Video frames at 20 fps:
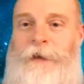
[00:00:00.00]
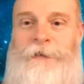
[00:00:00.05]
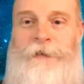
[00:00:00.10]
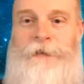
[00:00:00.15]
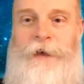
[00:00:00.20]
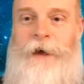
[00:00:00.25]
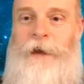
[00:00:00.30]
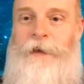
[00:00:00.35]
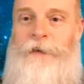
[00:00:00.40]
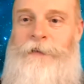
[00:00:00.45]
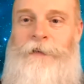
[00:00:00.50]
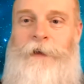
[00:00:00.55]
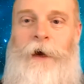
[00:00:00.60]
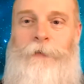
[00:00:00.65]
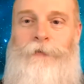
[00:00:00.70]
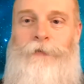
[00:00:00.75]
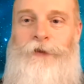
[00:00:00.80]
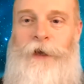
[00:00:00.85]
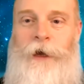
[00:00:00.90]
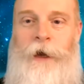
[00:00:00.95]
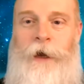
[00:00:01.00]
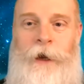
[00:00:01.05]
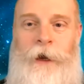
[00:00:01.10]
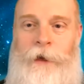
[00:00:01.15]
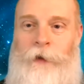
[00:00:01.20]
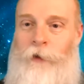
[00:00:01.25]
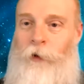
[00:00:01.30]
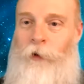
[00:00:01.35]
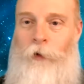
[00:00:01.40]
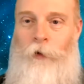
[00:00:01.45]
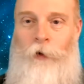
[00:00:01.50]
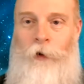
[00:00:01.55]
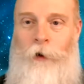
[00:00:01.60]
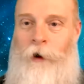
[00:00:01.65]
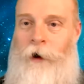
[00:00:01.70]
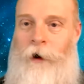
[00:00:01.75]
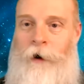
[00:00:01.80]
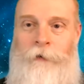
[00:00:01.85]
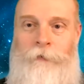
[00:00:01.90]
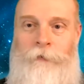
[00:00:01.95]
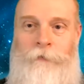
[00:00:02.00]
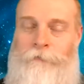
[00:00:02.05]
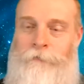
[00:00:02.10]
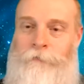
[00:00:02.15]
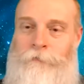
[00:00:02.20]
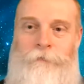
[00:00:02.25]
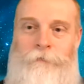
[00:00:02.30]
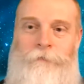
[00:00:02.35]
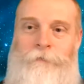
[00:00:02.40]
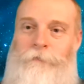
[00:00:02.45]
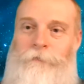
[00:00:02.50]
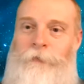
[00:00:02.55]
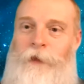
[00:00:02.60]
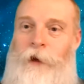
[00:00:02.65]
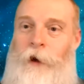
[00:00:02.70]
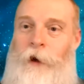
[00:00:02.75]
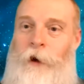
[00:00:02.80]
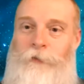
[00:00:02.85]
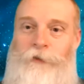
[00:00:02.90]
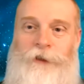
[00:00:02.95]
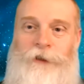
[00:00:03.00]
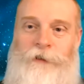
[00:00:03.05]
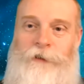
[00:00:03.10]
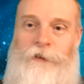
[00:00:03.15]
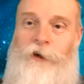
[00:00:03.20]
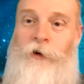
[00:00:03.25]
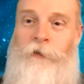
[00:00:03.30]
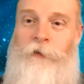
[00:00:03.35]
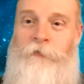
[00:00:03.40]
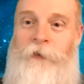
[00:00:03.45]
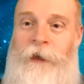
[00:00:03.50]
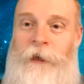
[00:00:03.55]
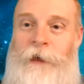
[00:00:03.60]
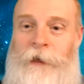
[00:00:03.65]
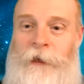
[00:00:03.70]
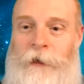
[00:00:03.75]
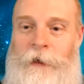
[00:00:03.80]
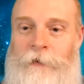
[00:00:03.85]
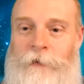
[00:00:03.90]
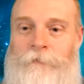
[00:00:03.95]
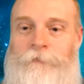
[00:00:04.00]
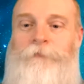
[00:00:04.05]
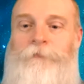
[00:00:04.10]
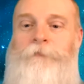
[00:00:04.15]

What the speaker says: a stop sign or, just graffiti?